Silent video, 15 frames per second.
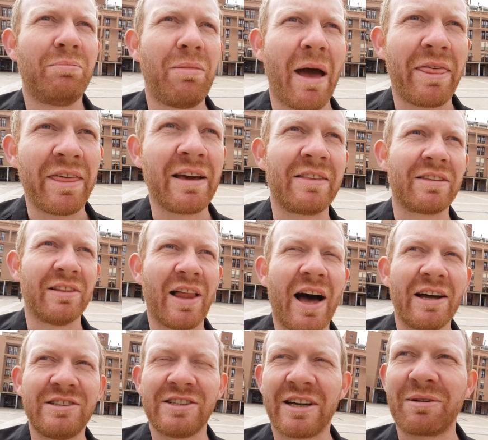I think the
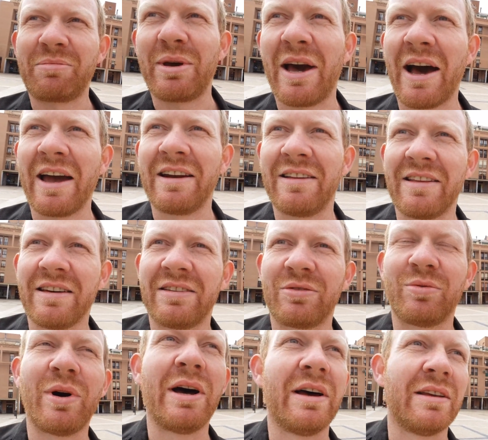logic behind this
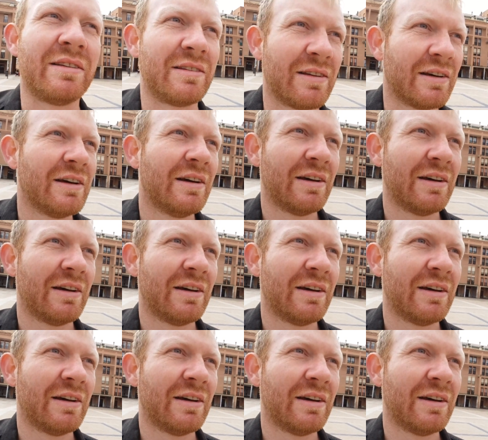was